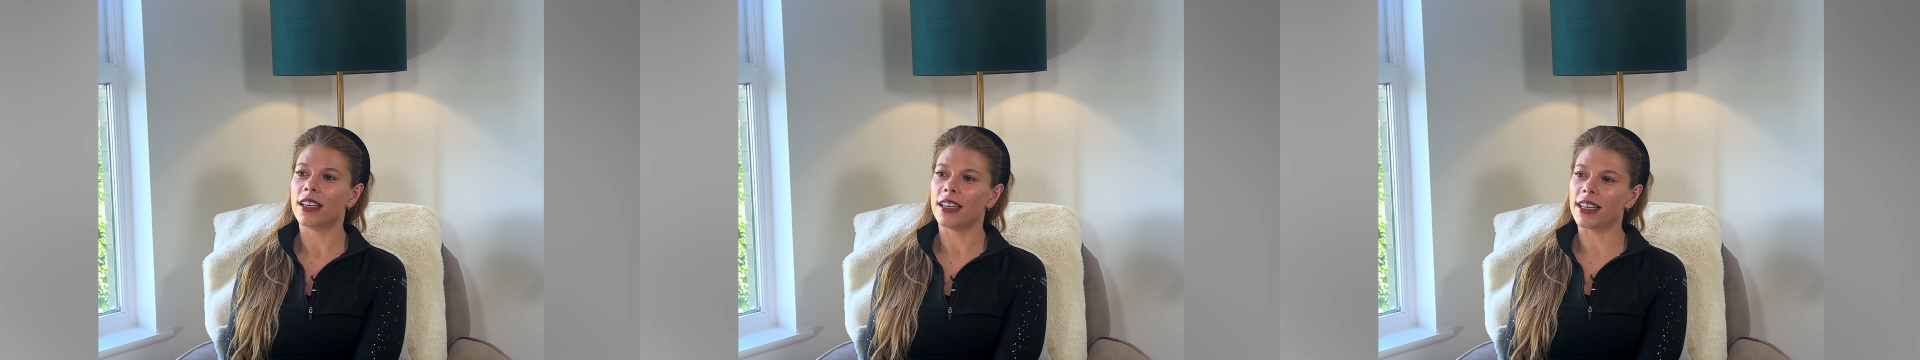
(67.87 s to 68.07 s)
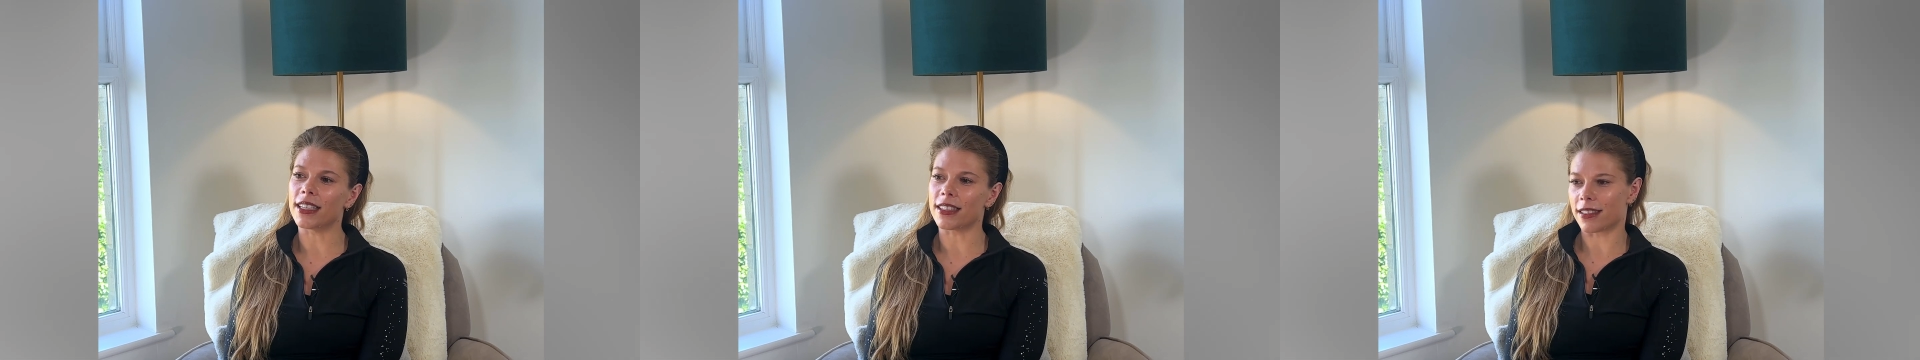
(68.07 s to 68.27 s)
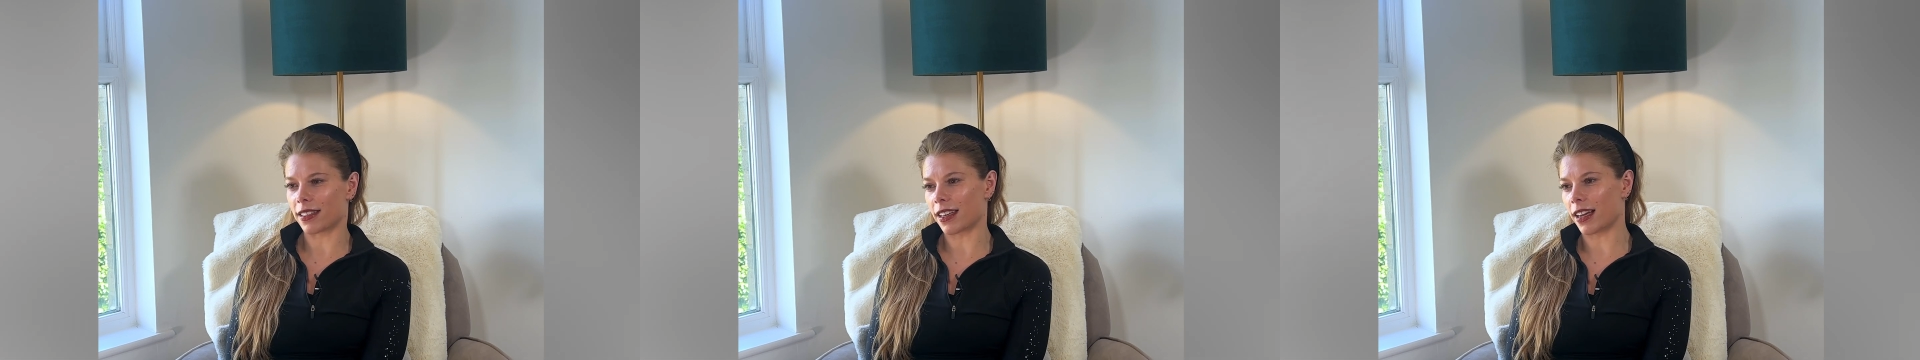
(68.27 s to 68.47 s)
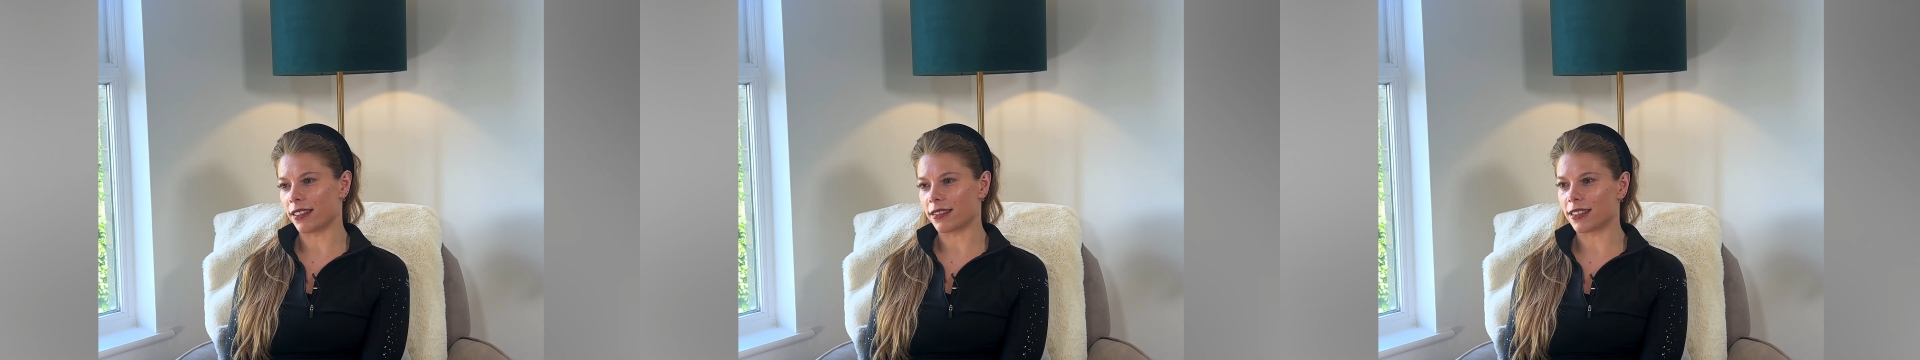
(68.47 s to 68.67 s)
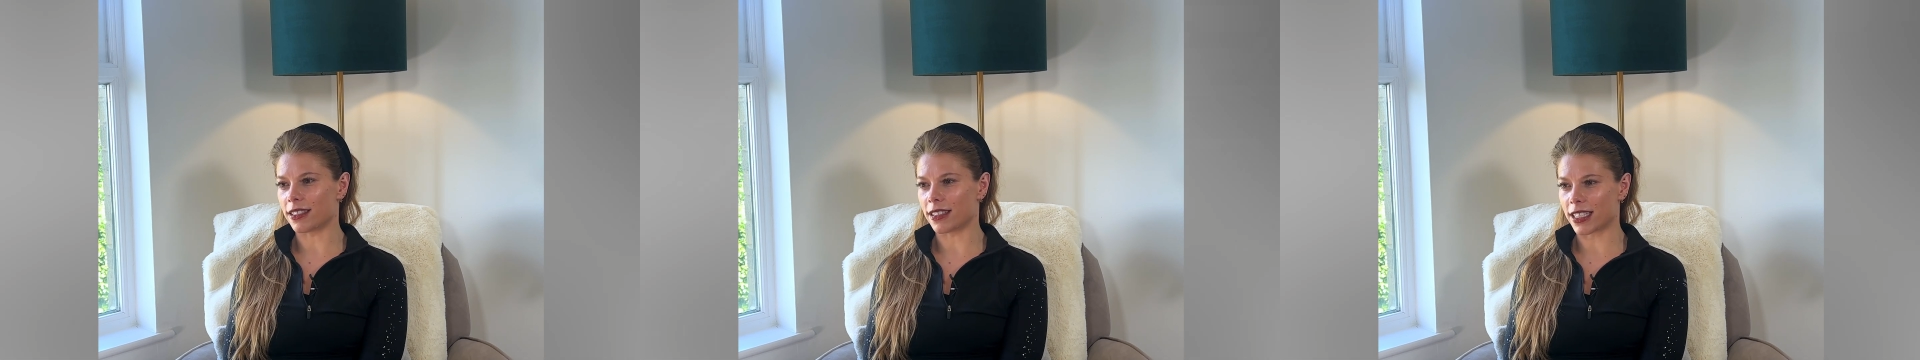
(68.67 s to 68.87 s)
it's,
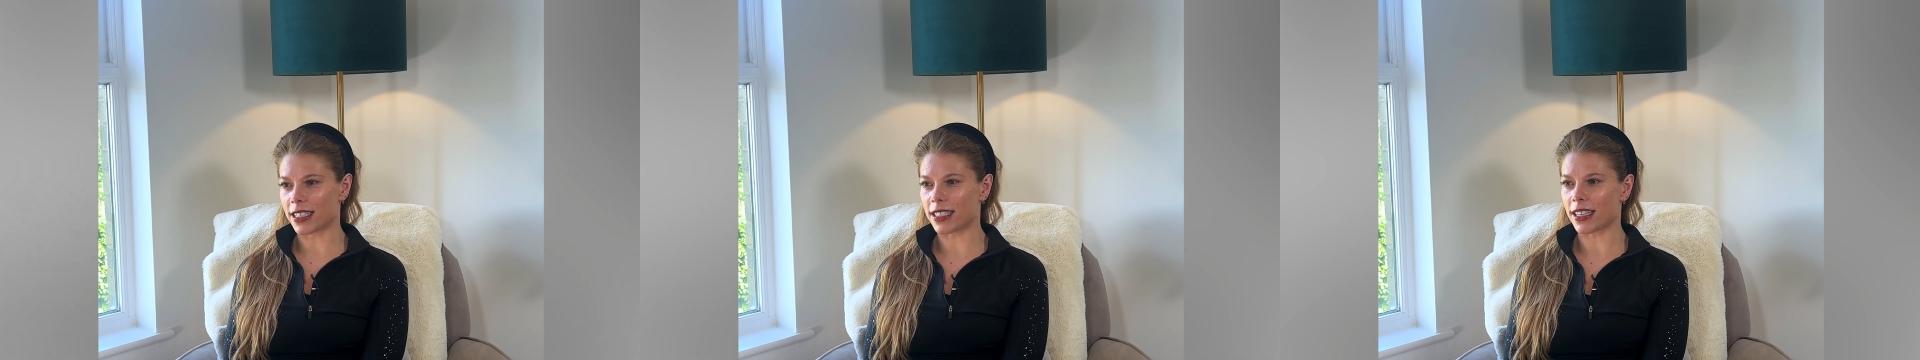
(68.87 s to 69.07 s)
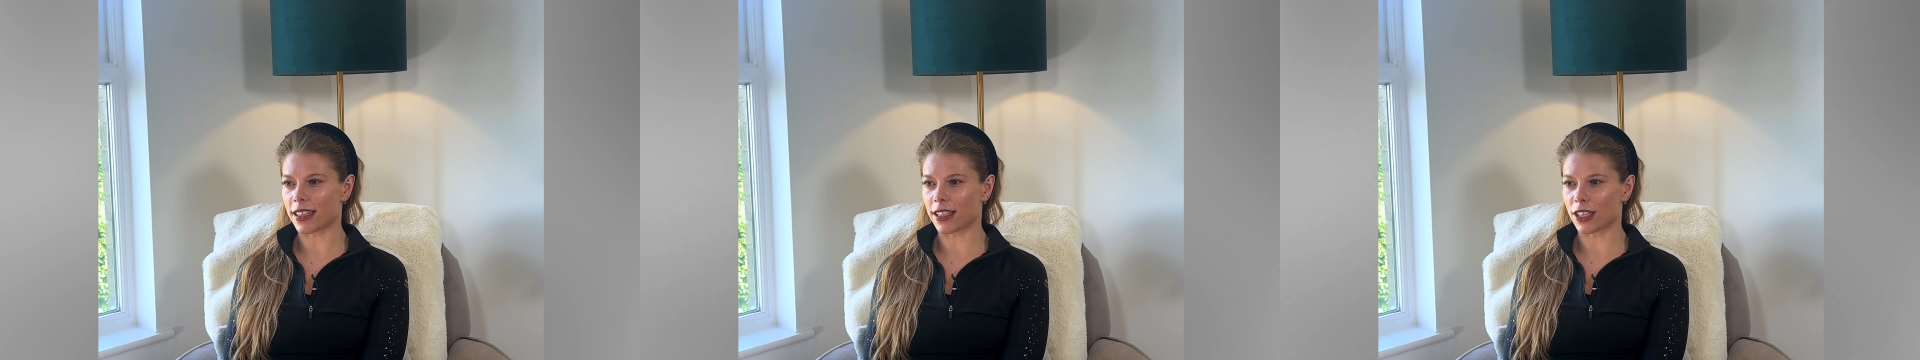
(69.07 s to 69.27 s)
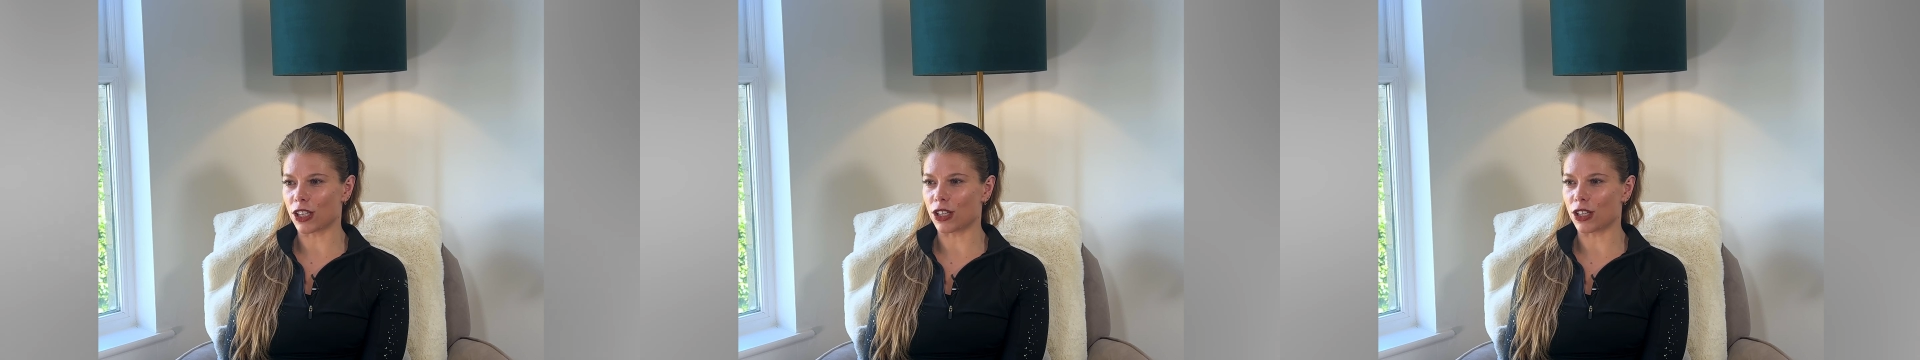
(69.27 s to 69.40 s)
is it that